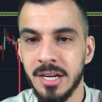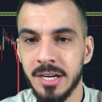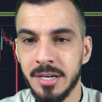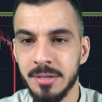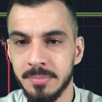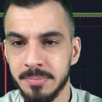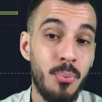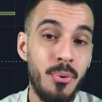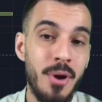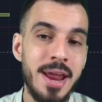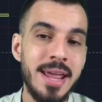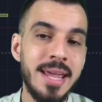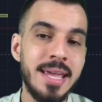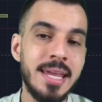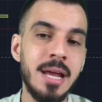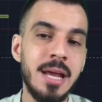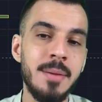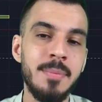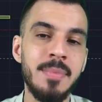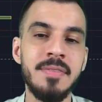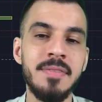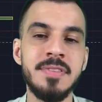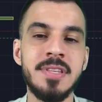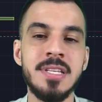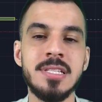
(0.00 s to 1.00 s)
breaking
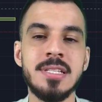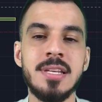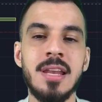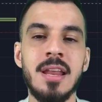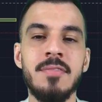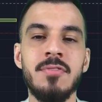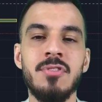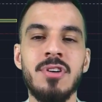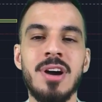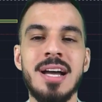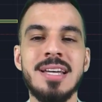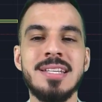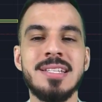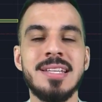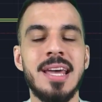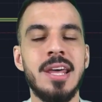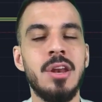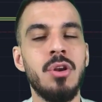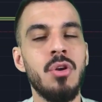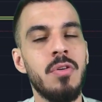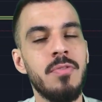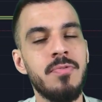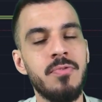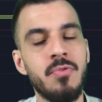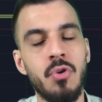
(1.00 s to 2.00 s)
above this level, guys,
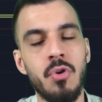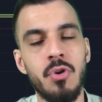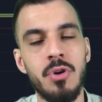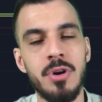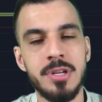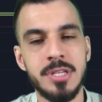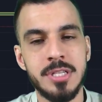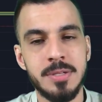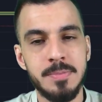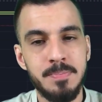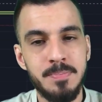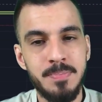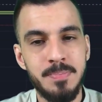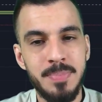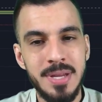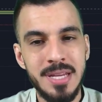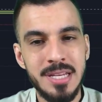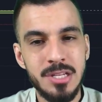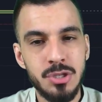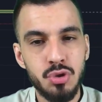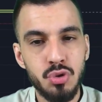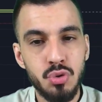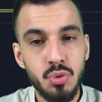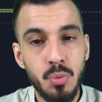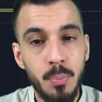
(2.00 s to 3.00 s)
and of course being
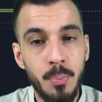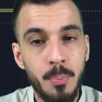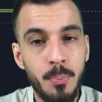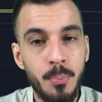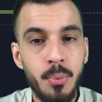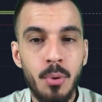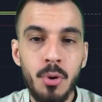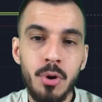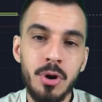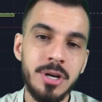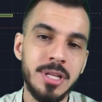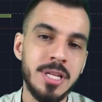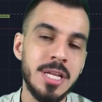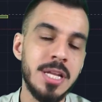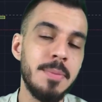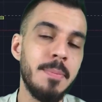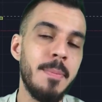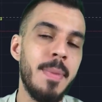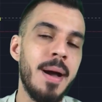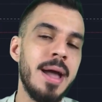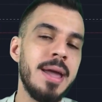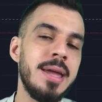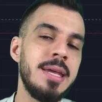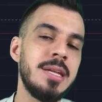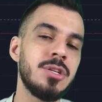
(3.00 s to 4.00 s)
supported
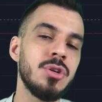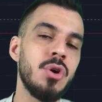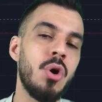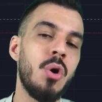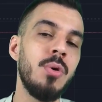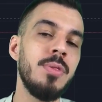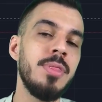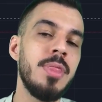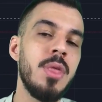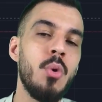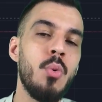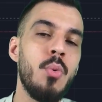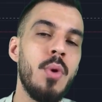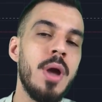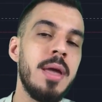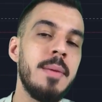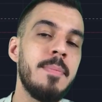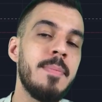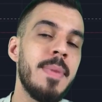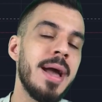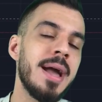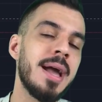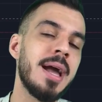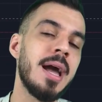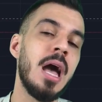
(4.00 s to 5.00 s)
by it on the way
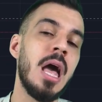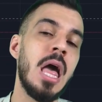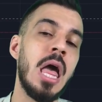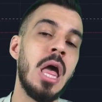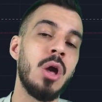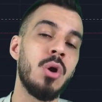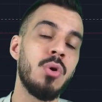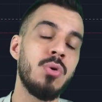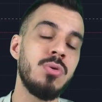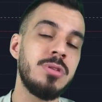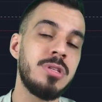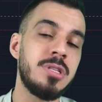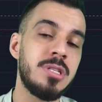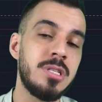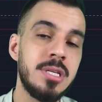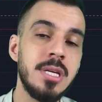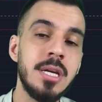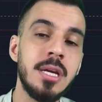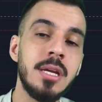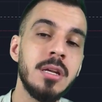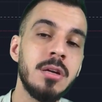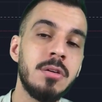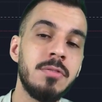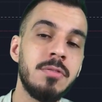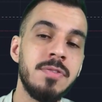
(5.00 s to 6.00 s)
back could
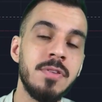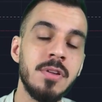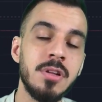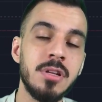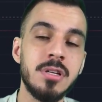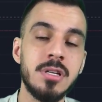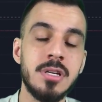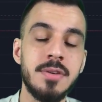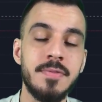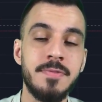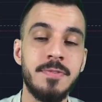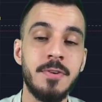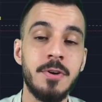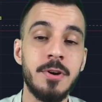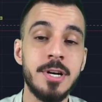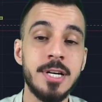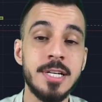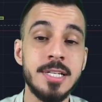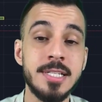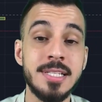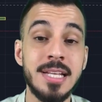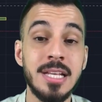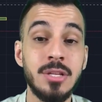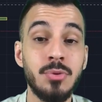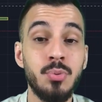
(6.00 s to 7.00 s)
signal for
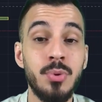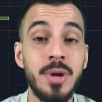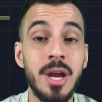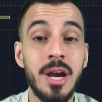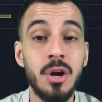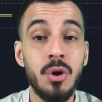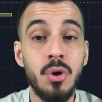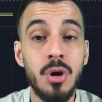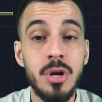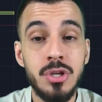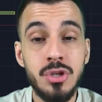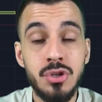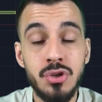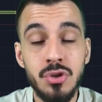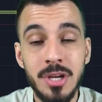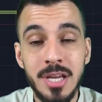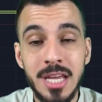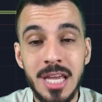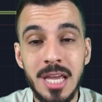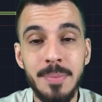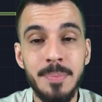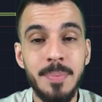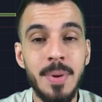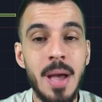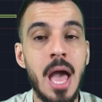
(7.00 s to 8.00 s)
us that we are going to
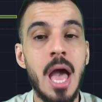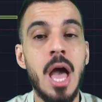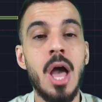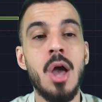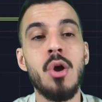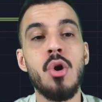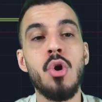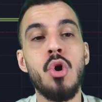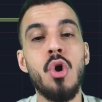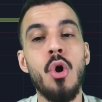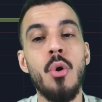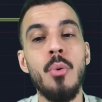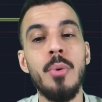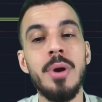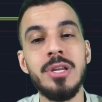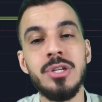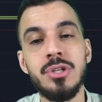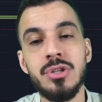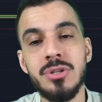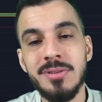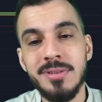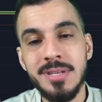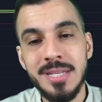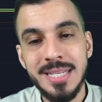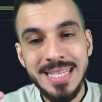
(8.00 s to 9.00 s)
keep going
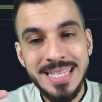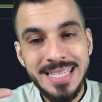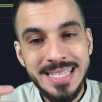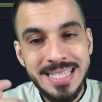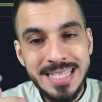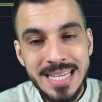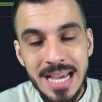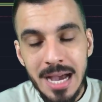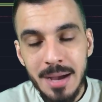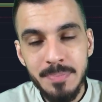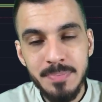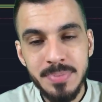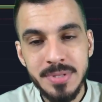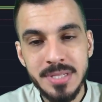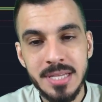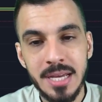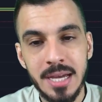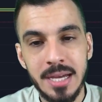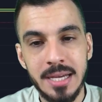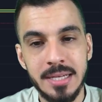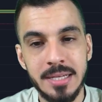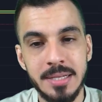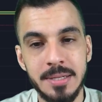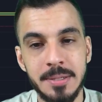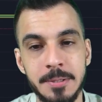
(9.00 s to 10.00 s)
to the
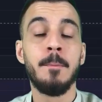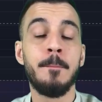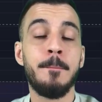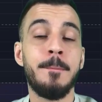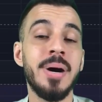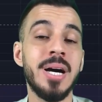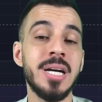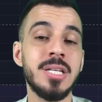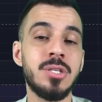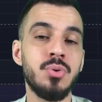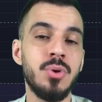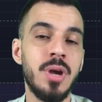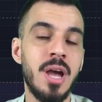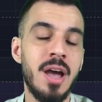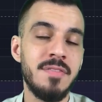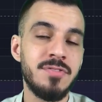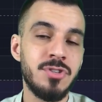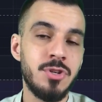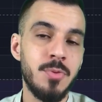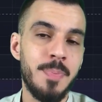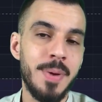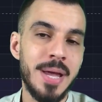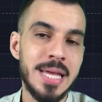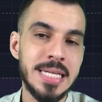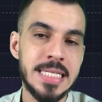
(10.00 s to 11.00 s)
upside. But we have
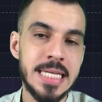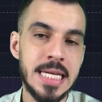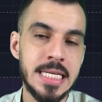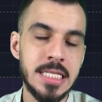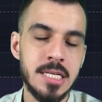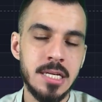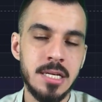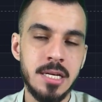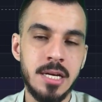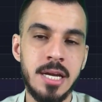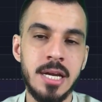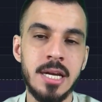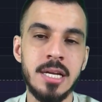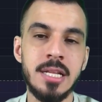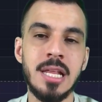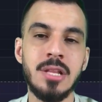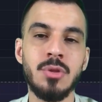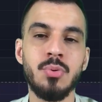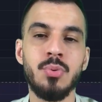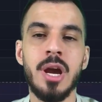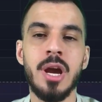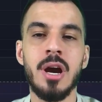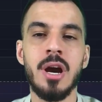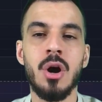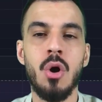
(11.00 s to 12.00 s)
to pay attention here that
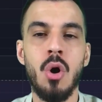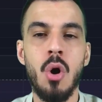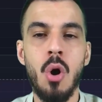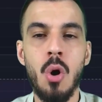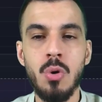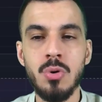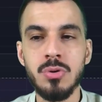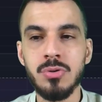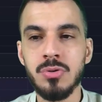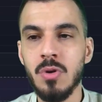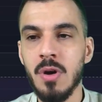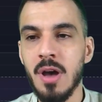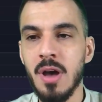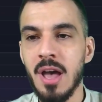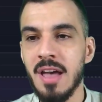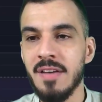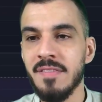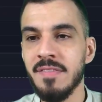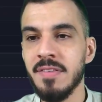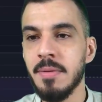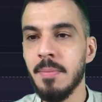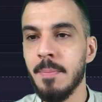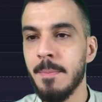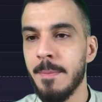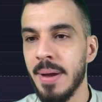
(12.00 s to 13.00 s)
we are also
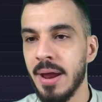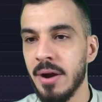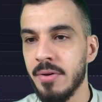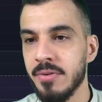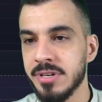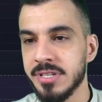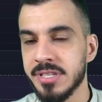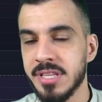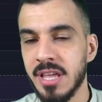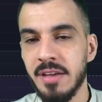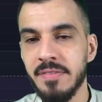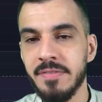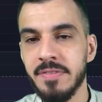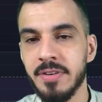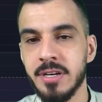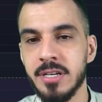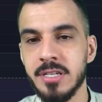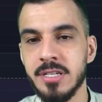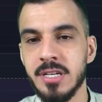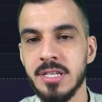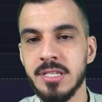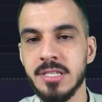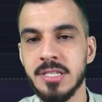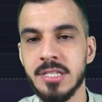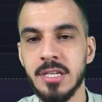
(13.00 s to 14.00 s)
having bearish
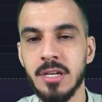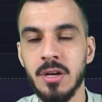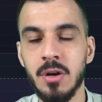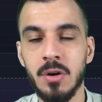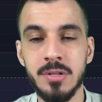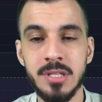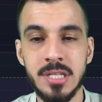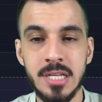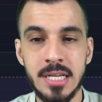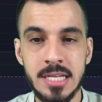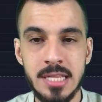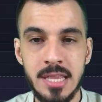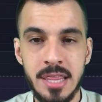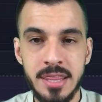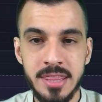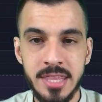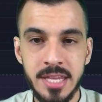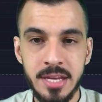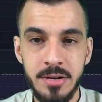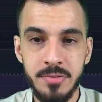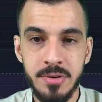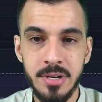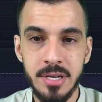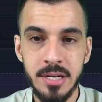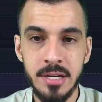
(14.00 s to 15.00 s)
divergence on the
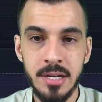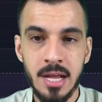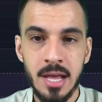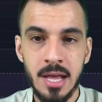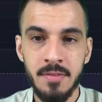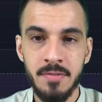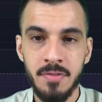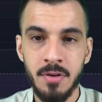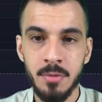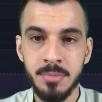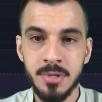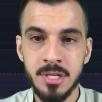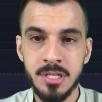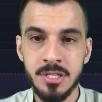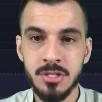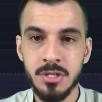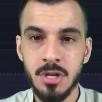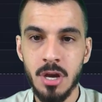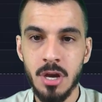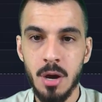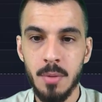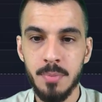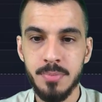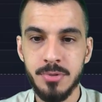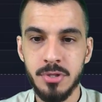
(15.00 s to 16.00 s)
Ethereum from this
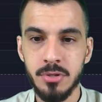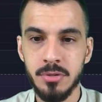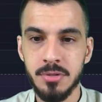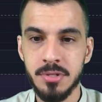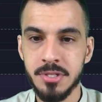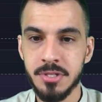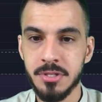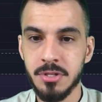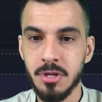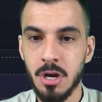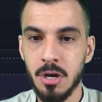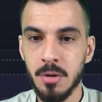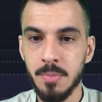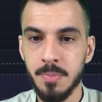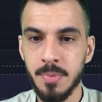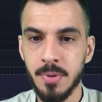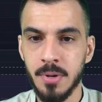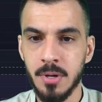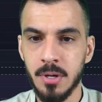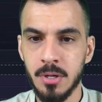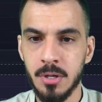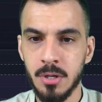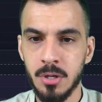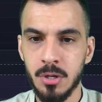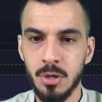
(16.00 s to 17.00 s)
top to this top,
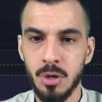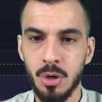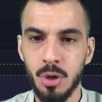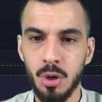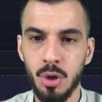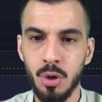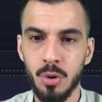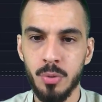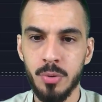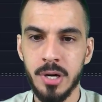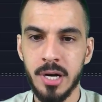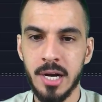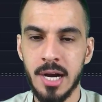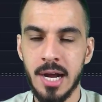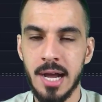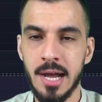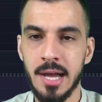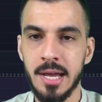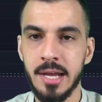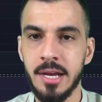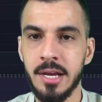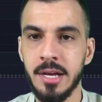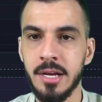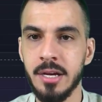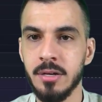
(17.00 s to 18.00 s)
lower
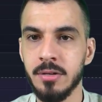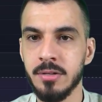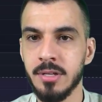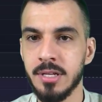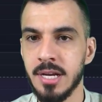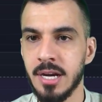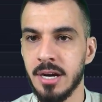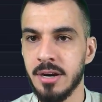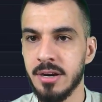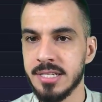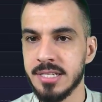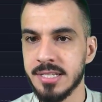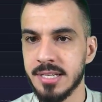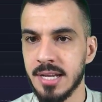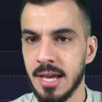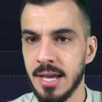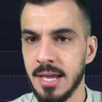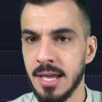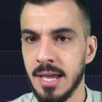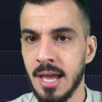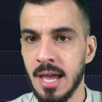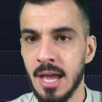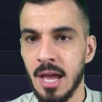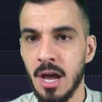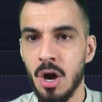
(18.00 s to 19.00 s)
high here on the RSI.